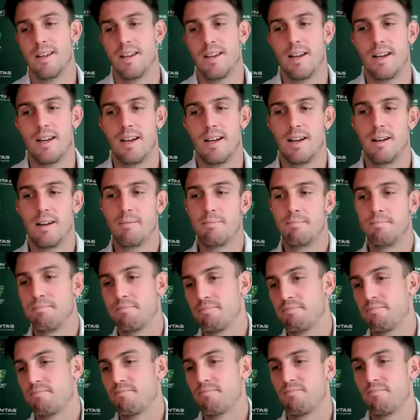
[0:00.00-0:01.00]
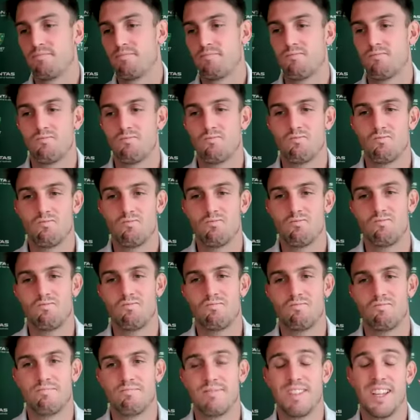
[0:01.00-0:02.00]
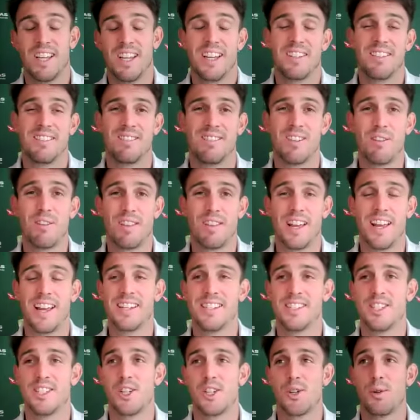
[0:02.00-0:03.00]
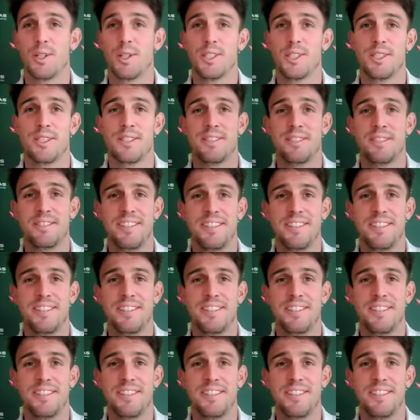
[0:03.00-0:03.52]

hope that answers your question.